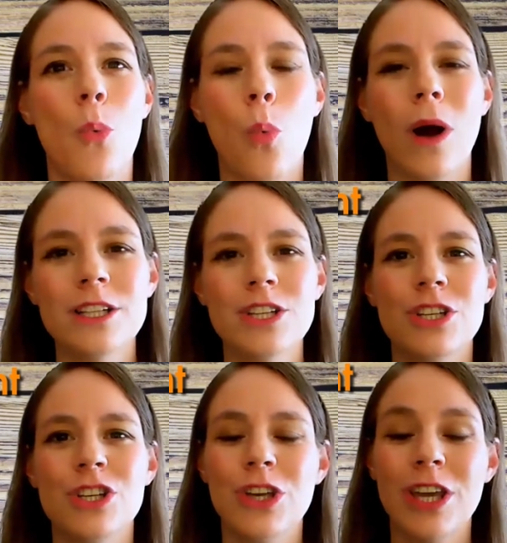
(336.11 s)
what
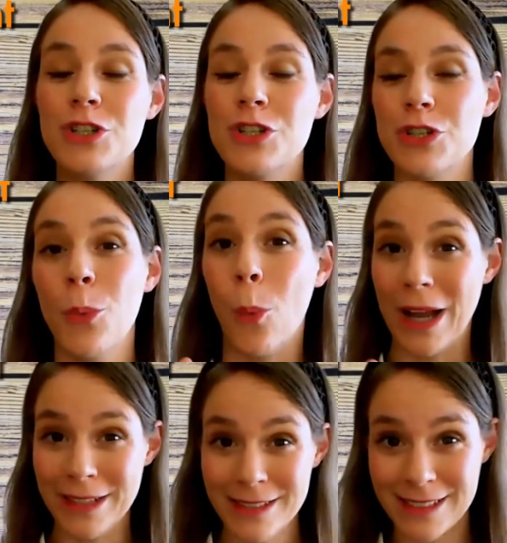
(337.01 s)
you can do
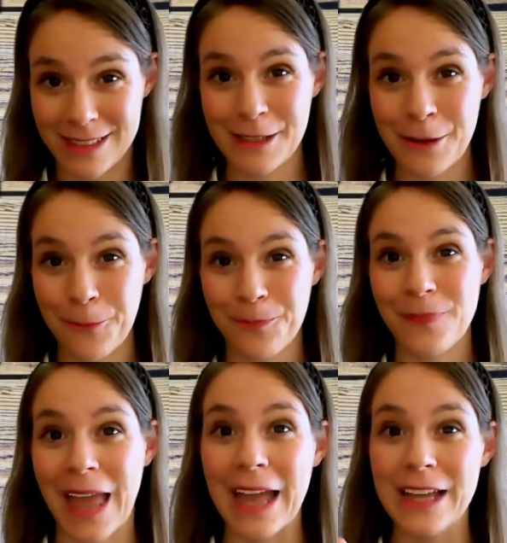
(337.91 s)
once
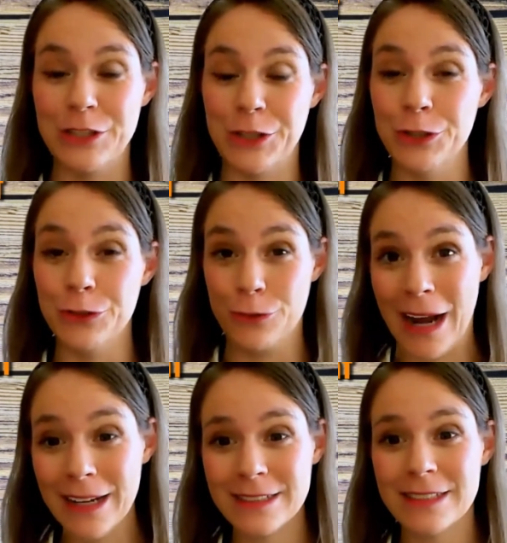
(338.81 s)
and do
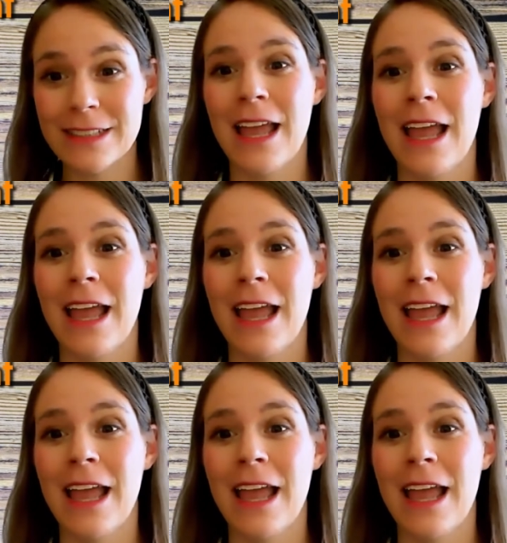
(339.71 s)
right